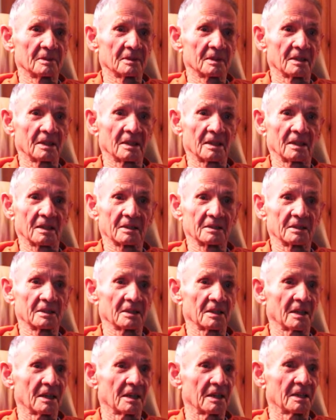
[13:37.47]
That's a uh, good I,
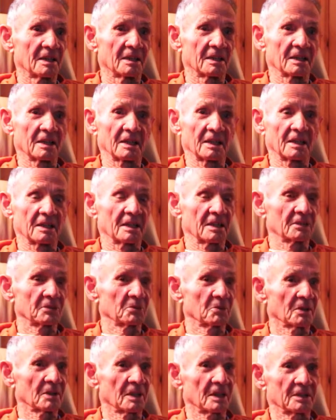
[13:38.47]
answer. I, and, and, that's
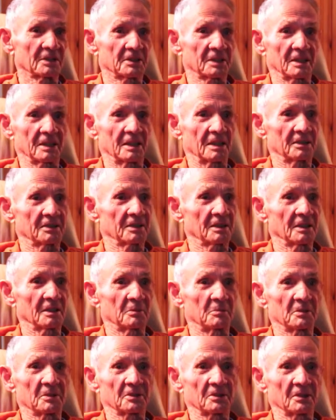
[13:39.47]
what I say. I said
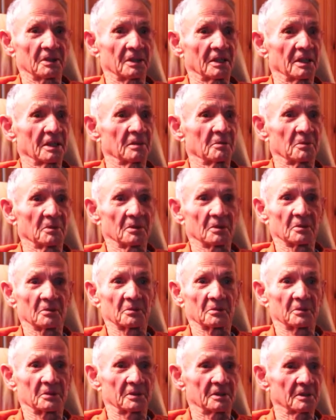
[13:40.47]
I'm just unable
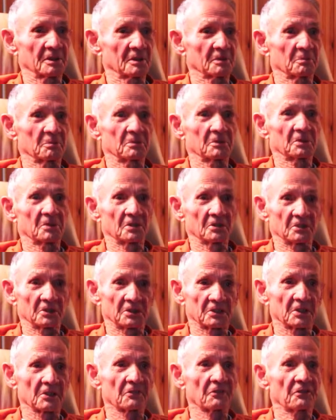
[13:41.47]
to, to, to
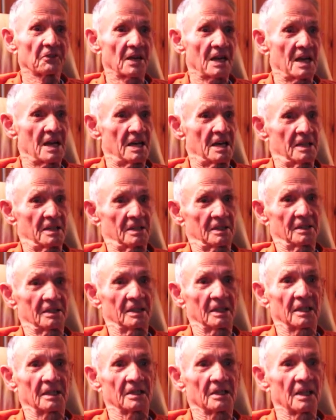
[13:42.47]
define it
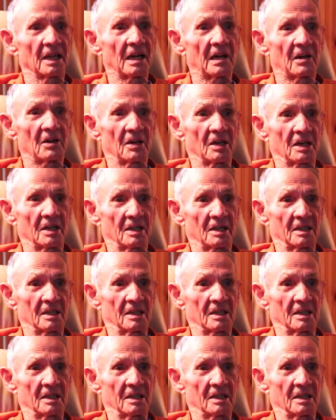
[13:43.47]
that narrowly.